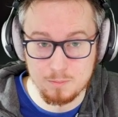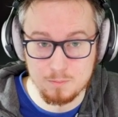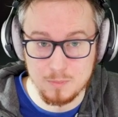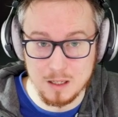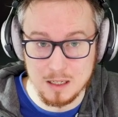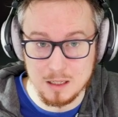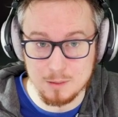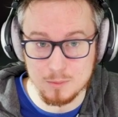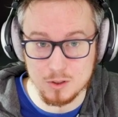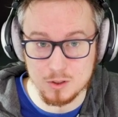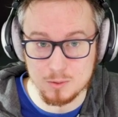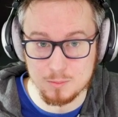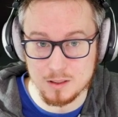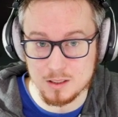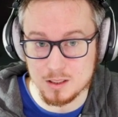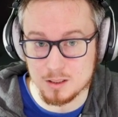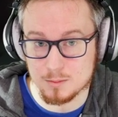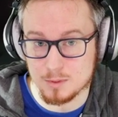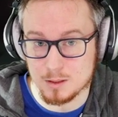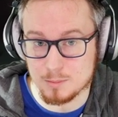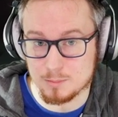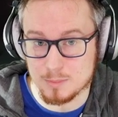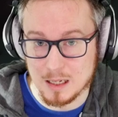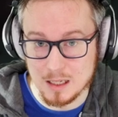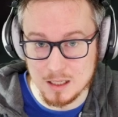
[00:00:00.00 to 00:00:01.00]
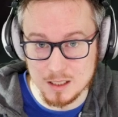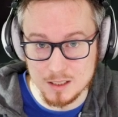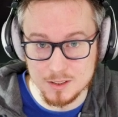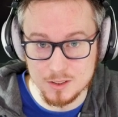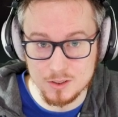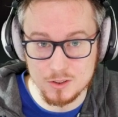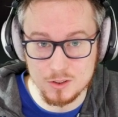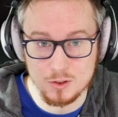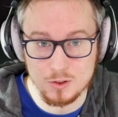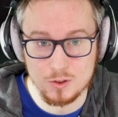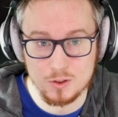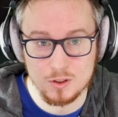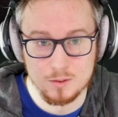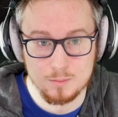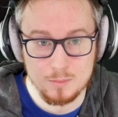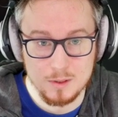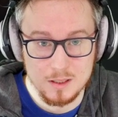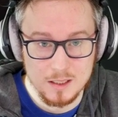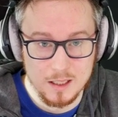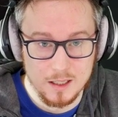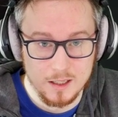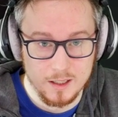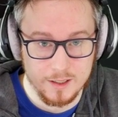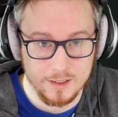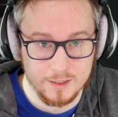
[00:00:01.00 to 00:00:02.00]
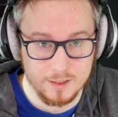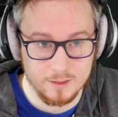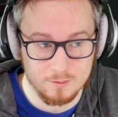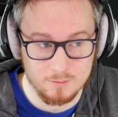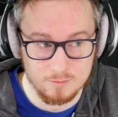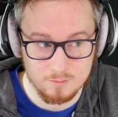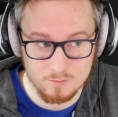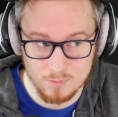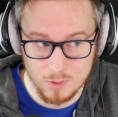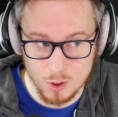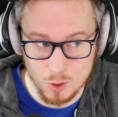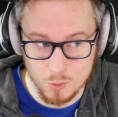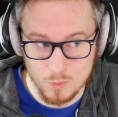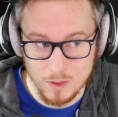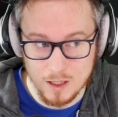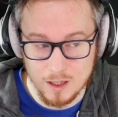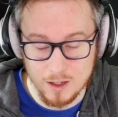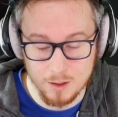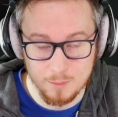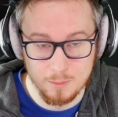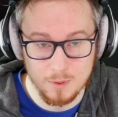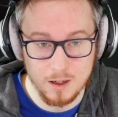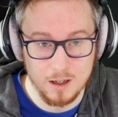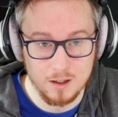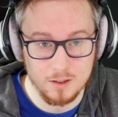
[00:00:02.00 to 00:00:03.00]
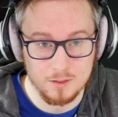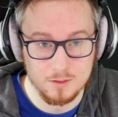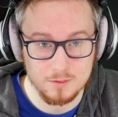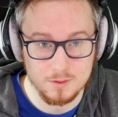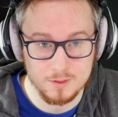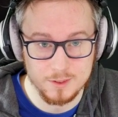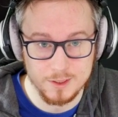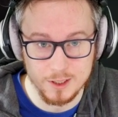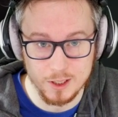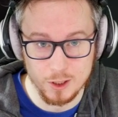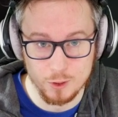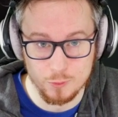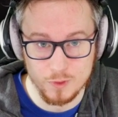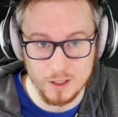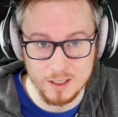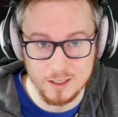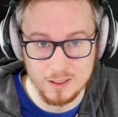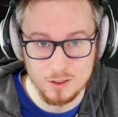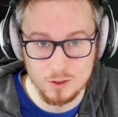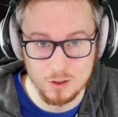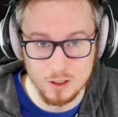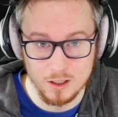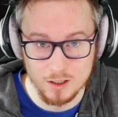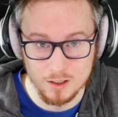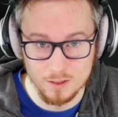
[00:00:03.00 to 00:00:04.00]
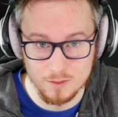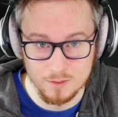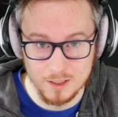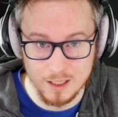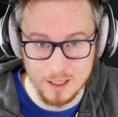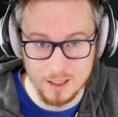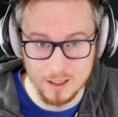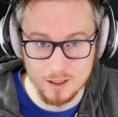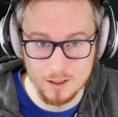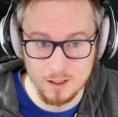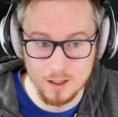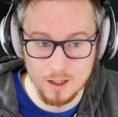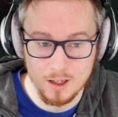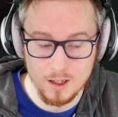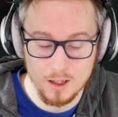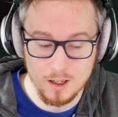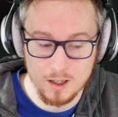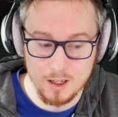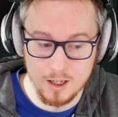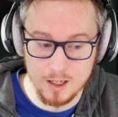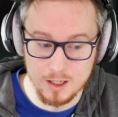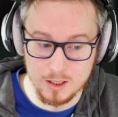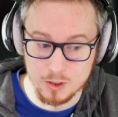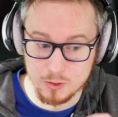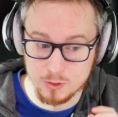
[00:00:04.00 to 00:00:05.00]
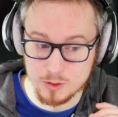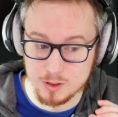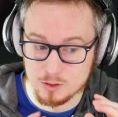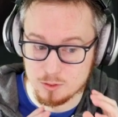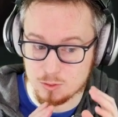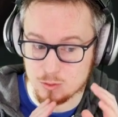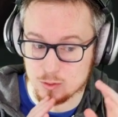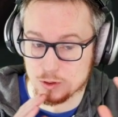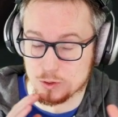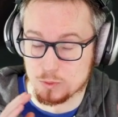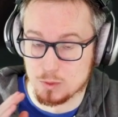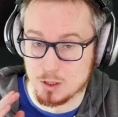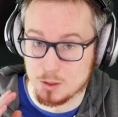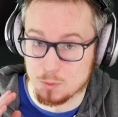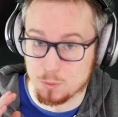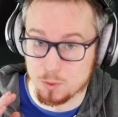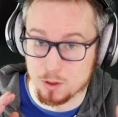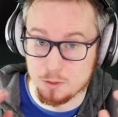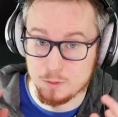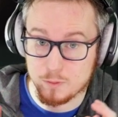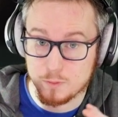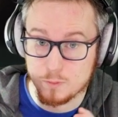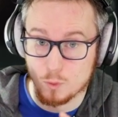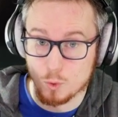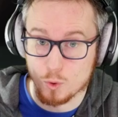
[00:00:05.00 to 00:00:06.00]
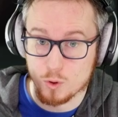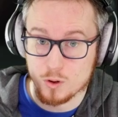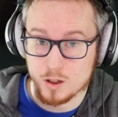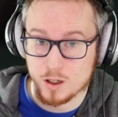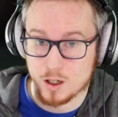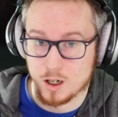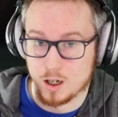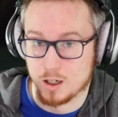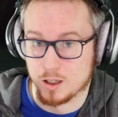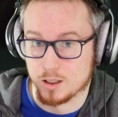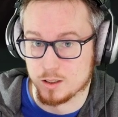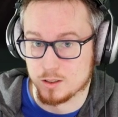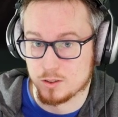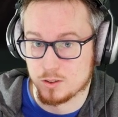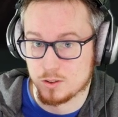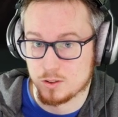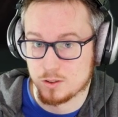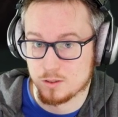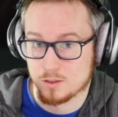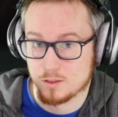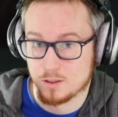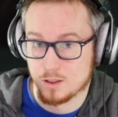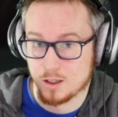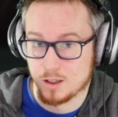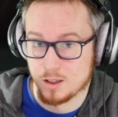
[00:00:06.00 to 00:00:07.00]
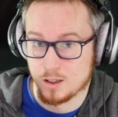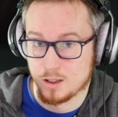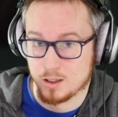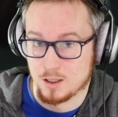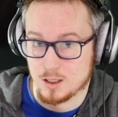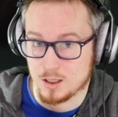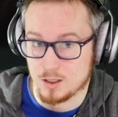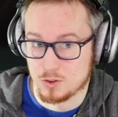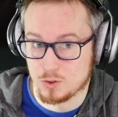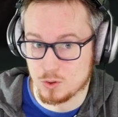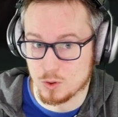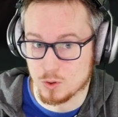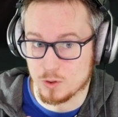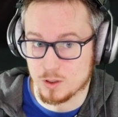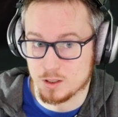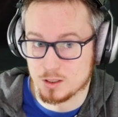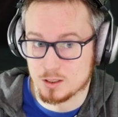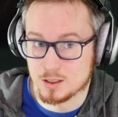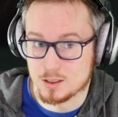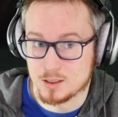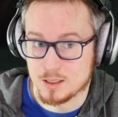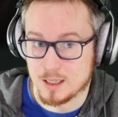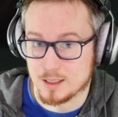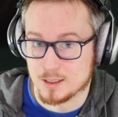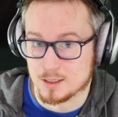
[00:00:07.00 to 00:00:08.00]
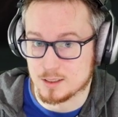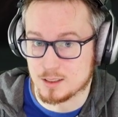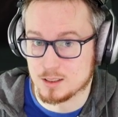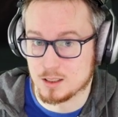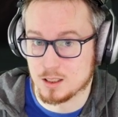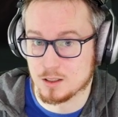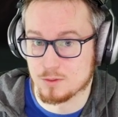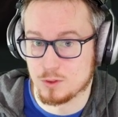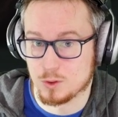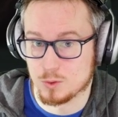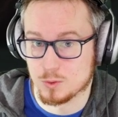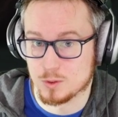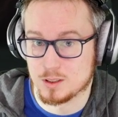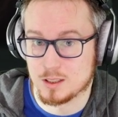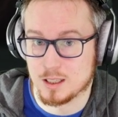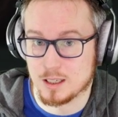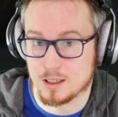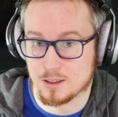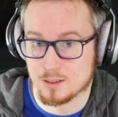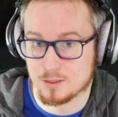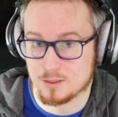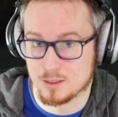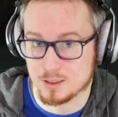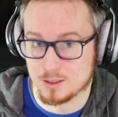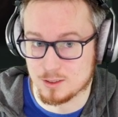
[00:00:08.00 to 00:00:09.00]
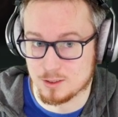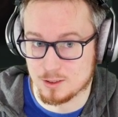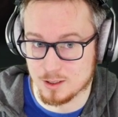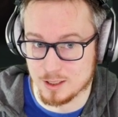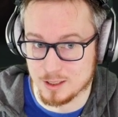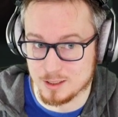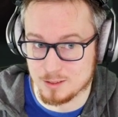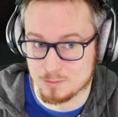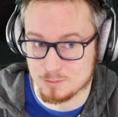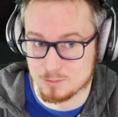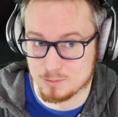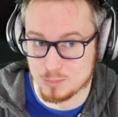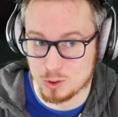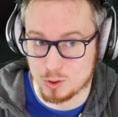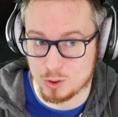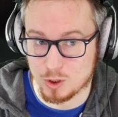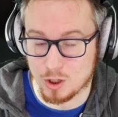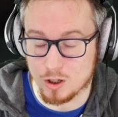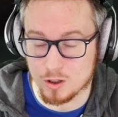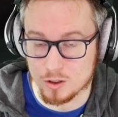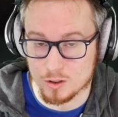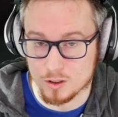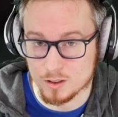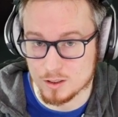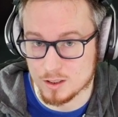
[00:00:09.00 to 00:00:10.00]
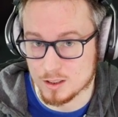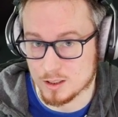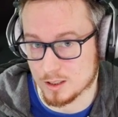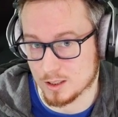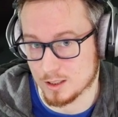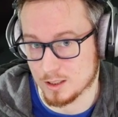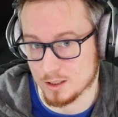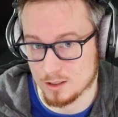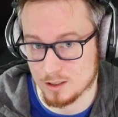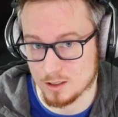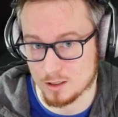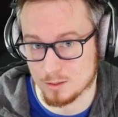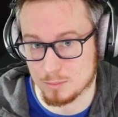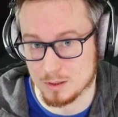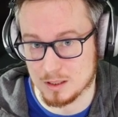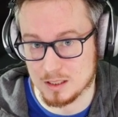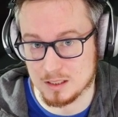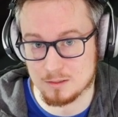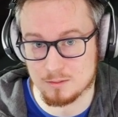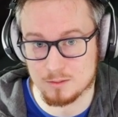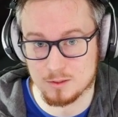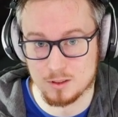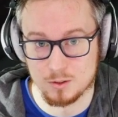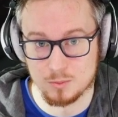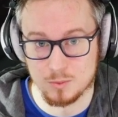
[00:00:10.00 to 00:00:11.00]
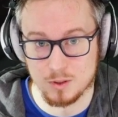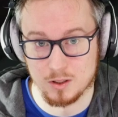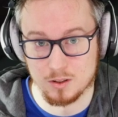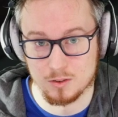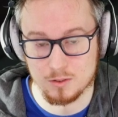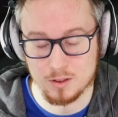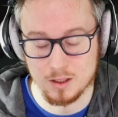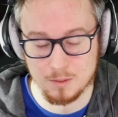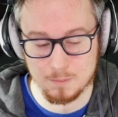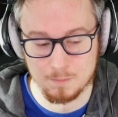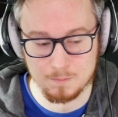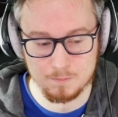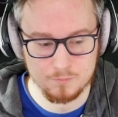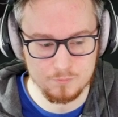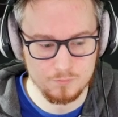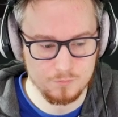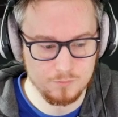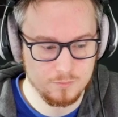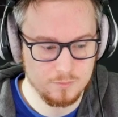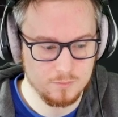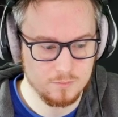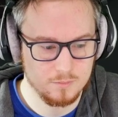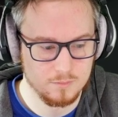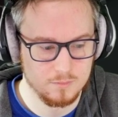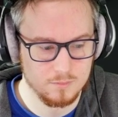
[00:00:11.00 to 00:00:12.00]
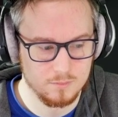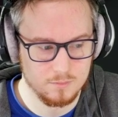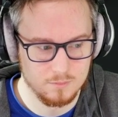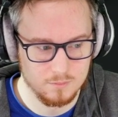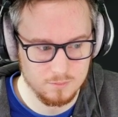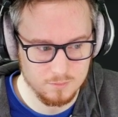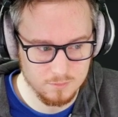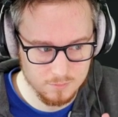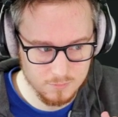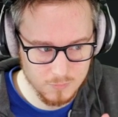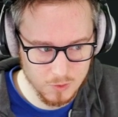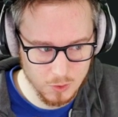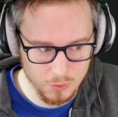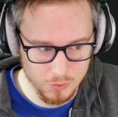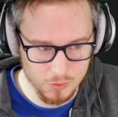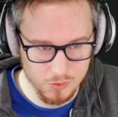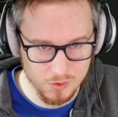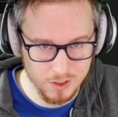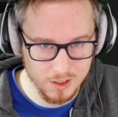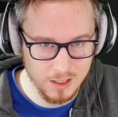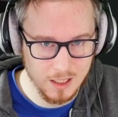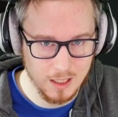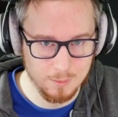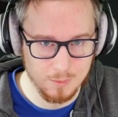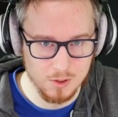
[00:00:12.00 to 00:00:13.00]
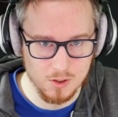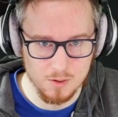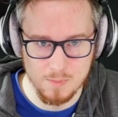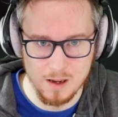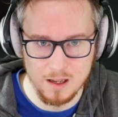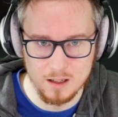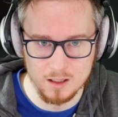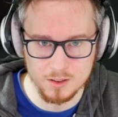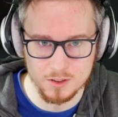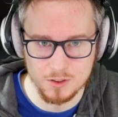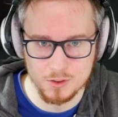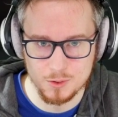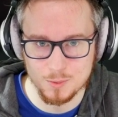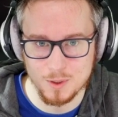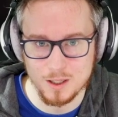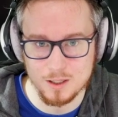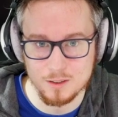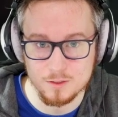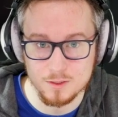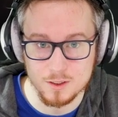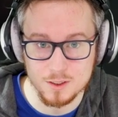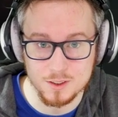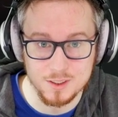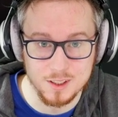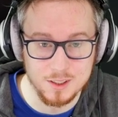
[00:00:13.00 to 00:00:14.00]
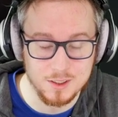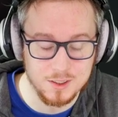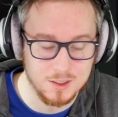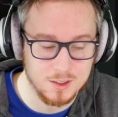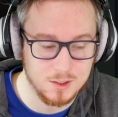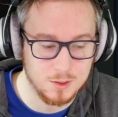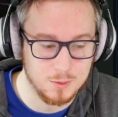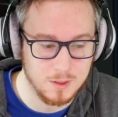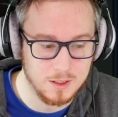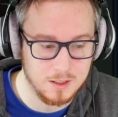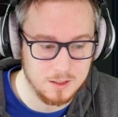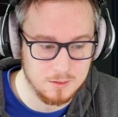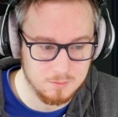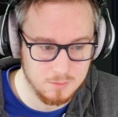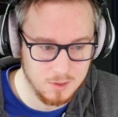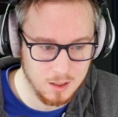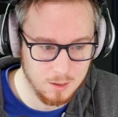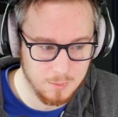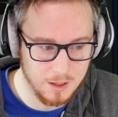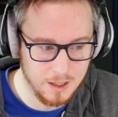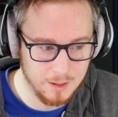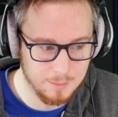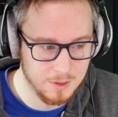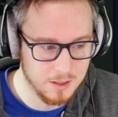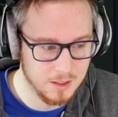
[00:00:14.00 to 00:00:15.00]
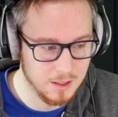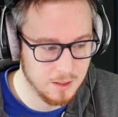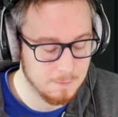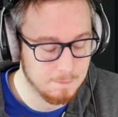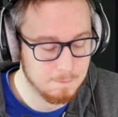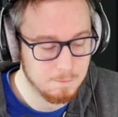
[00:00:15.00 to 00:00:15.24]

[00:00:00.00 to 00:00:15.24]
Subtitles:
game is meant to be balanced. You should be getting around about the right strength of deck. And going through a run with 4 cards is going to tend to give you a deck that's like stronger than it needs to be to win the run, because the game is balanced well for Ascension 20, in my opinion.